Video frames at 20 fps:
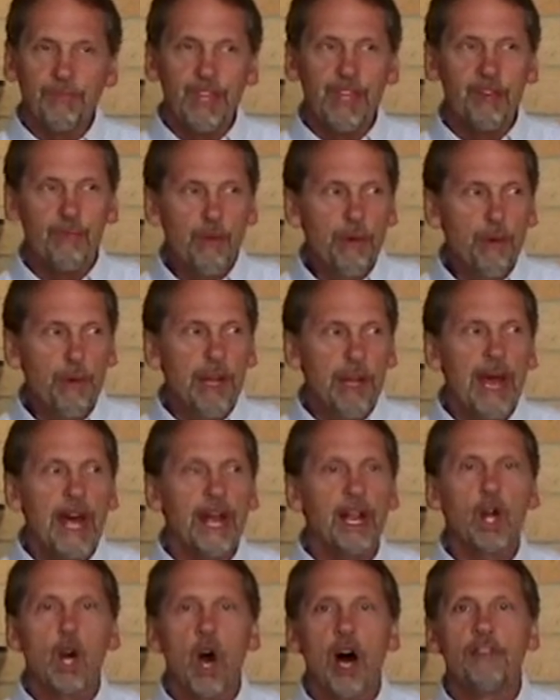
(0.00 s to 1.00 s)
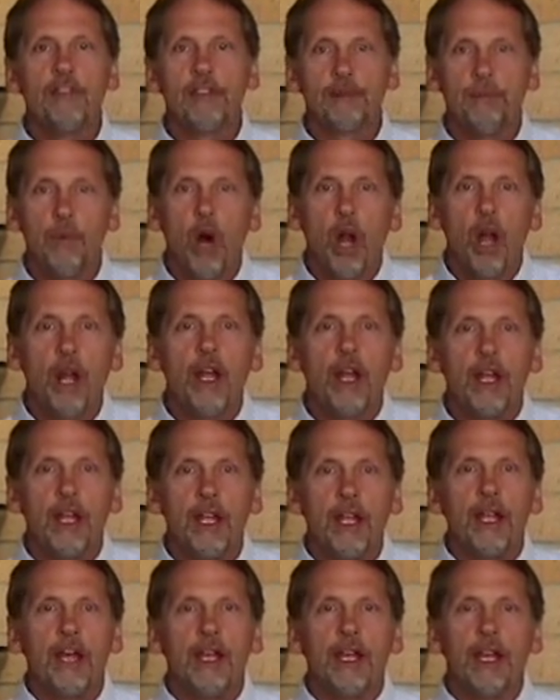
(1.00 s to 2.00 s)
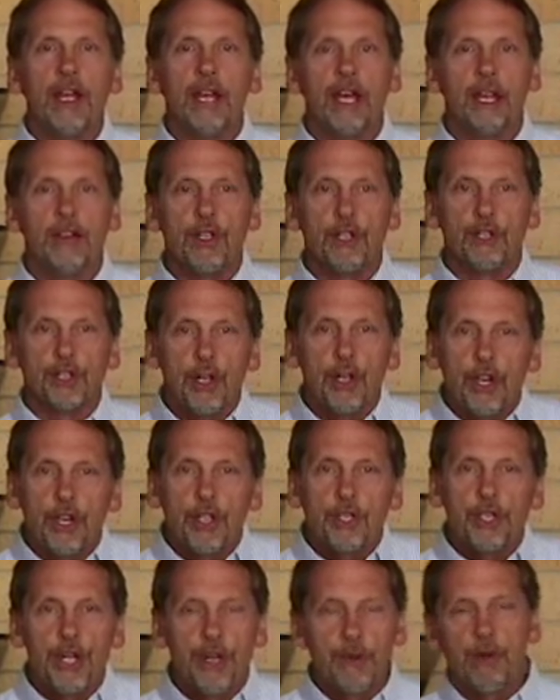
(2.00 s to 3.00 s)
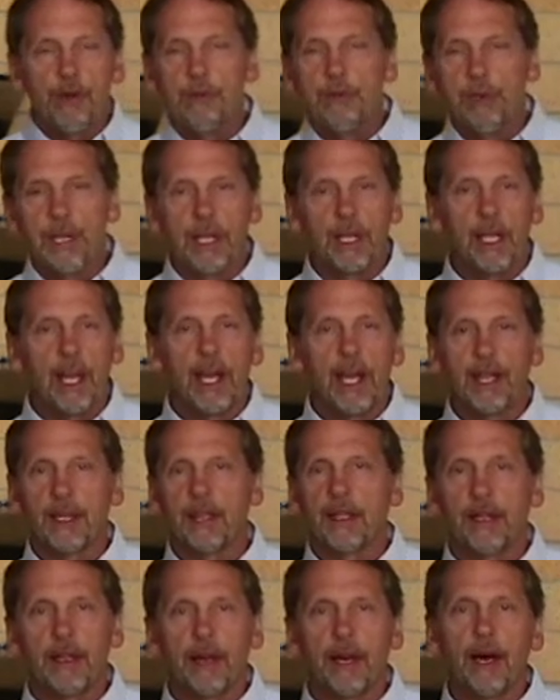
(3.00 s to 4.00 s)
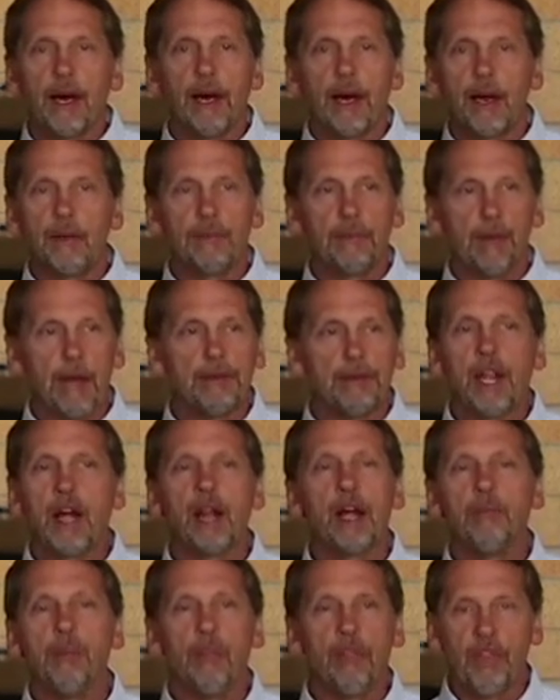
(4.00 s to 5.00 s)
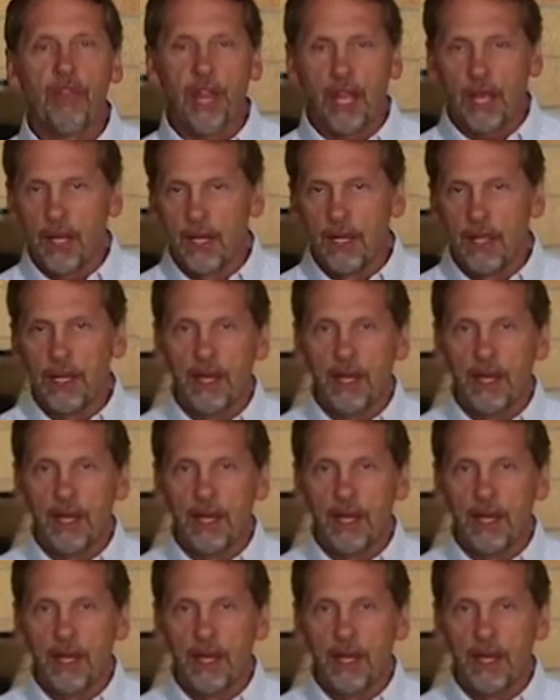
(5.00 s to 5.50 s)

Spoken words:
if we would have had a coffee bar in the church, it would have been like a terrible thing.